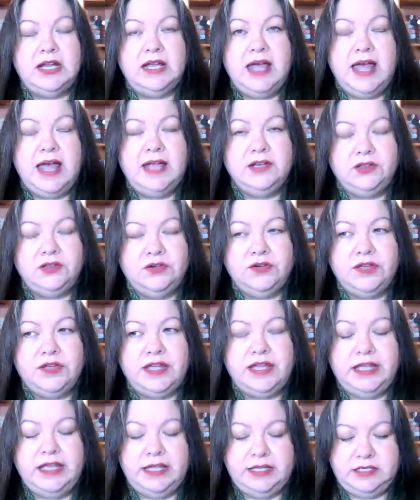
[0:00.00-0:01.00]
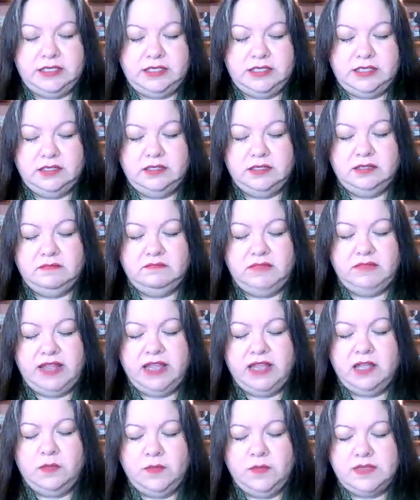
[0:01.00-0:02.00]
and cooking it like
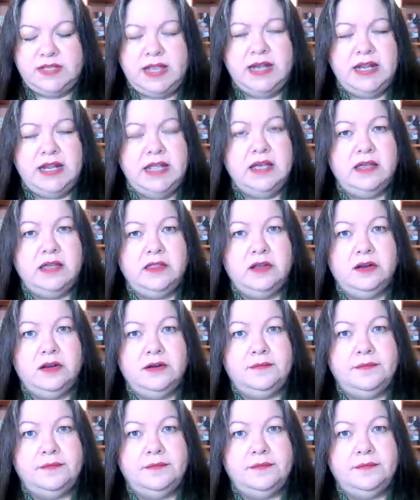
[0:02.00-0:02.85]
it was any other.